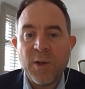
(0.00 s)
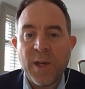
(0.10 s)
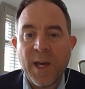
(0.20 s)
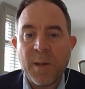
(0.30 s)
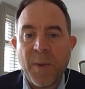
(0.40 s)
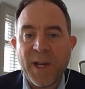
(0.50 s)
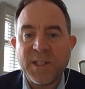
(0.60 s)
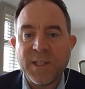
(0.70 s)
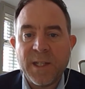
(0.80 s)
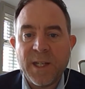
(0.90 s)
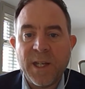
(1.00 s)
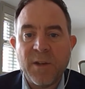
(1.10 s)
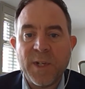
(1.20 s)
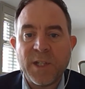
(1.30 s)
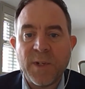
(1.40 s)
U K-based E
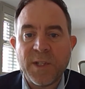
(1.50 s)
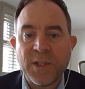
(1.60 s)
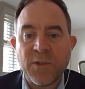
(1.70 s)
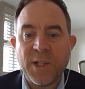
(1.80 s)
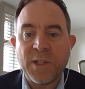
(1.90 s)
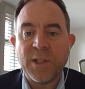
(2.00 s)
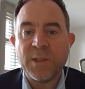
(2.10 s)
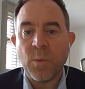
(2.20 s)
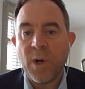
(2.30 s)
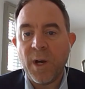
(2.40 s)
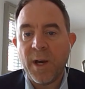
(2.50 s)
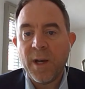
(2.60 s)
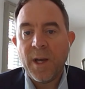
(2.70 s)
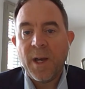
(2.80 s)
U REACH registrations were